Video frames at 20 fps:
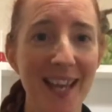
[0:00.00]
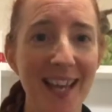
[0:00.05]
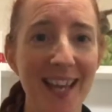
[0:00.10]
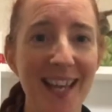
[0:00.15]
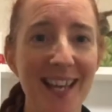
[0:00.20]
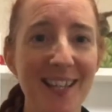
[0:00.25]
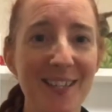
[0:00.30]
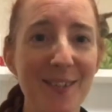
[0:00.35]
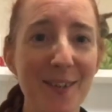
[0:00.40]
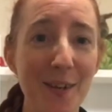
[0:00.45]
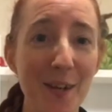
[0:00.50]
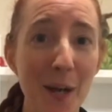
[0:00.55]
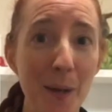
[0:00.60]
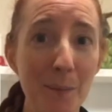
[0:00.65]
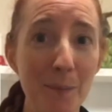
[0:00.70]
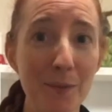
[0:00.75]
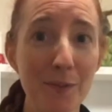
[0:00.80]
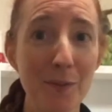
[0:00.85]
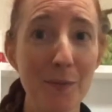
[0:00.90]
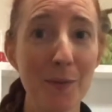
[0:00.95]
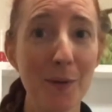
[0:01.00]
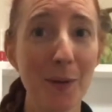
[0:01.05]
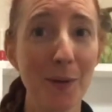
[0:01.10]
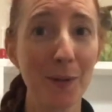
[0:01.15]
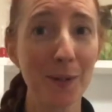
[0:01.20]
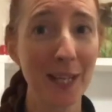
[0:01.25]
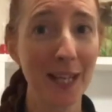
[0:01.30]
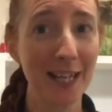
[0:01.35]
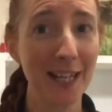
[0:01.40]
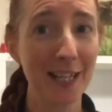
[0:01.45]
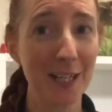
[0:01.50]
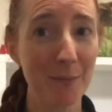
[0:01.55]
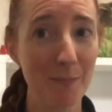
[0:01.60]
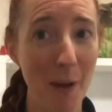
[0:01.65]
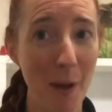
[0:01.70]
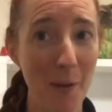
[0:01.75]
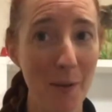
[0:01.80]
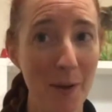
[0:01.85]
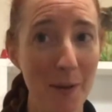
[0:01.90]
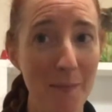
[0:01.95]
So it comes from an Old English
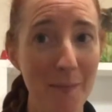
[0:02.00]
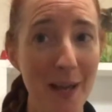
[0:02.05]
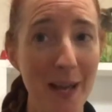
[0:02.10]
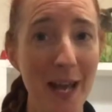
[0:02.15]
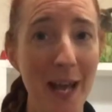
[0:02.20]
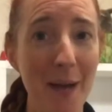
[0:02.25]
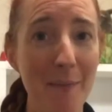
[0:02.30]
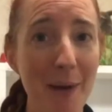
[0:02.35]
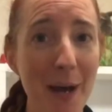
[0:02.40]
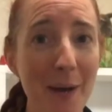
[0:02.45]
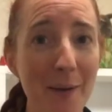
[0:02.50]
poem about